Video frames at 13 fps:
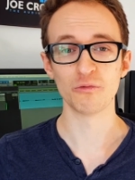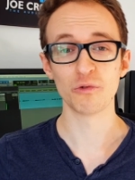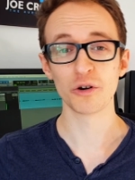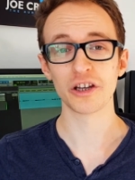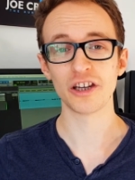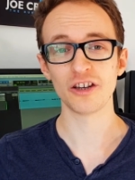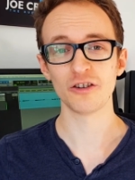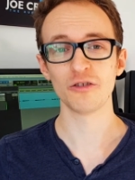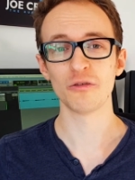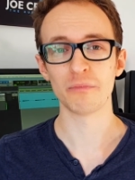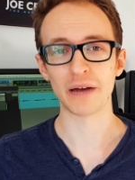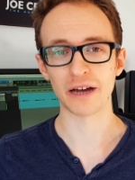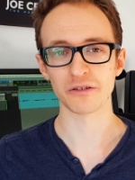what are you
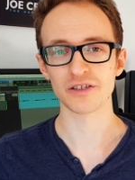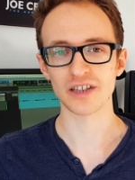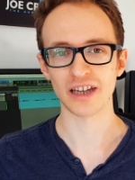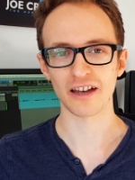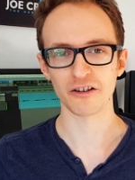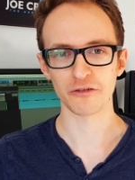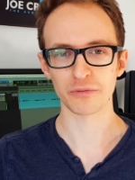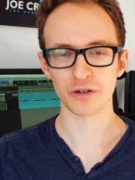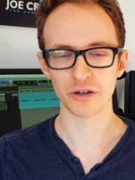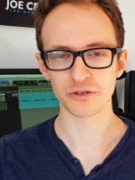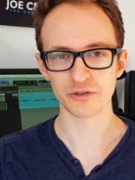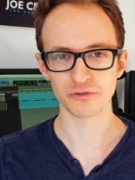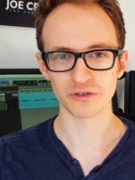bouncing out of
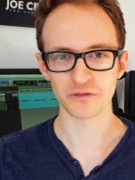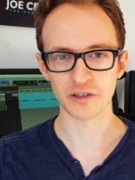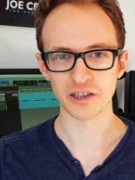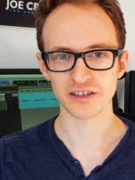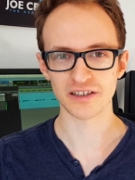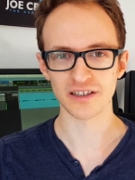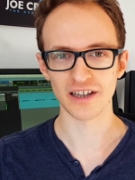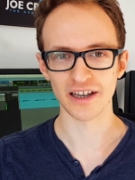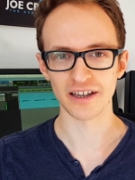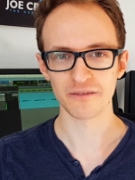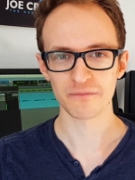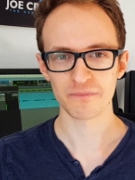Pro Tools first today?